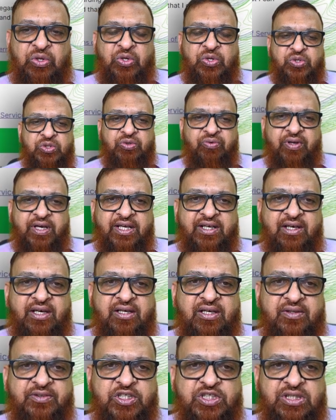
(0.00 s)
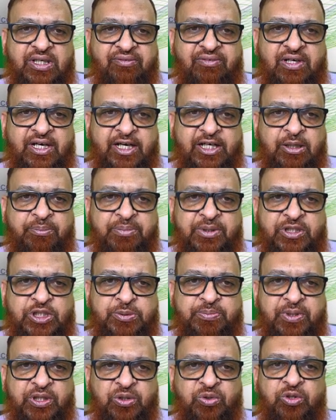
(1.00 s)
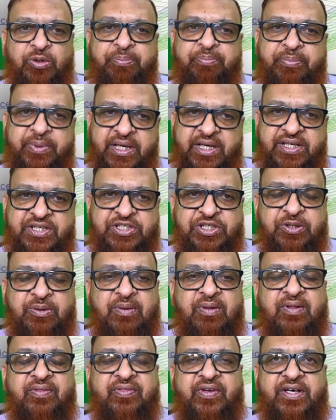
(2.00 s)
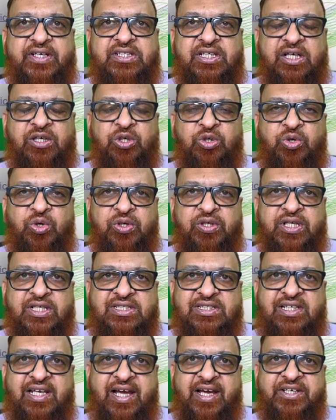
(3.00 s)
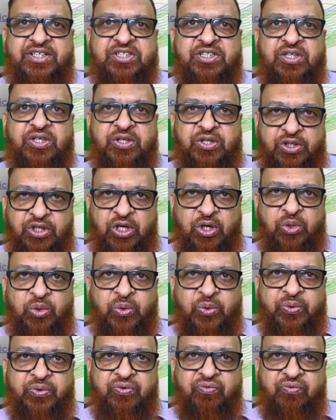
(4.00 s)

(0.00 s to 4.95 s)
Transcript: So when I click on this, I will land up in this particular page, that is anaconda/download.